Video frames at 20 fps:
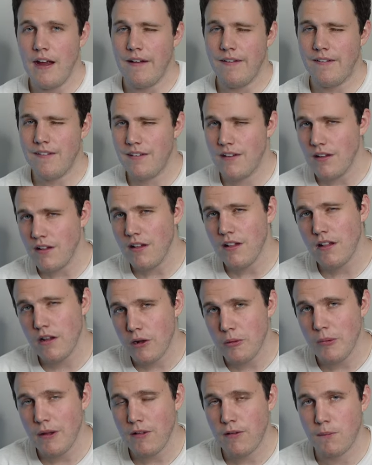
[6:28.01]
It's still a
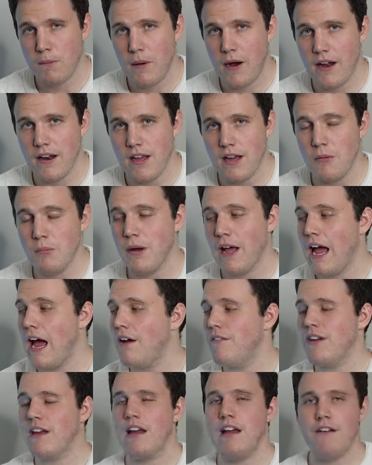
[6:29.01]
little bit spotty, but
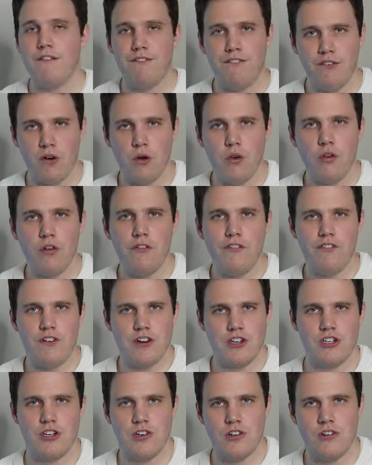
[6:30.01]
having a full
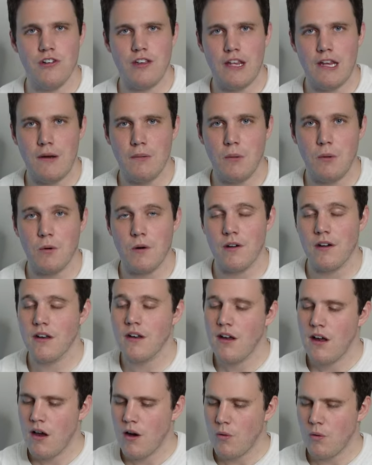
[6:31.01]
functional
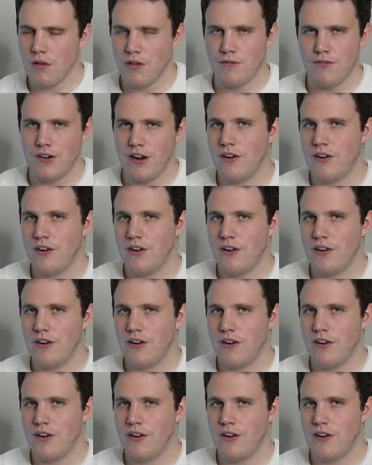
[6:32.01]
keyboard with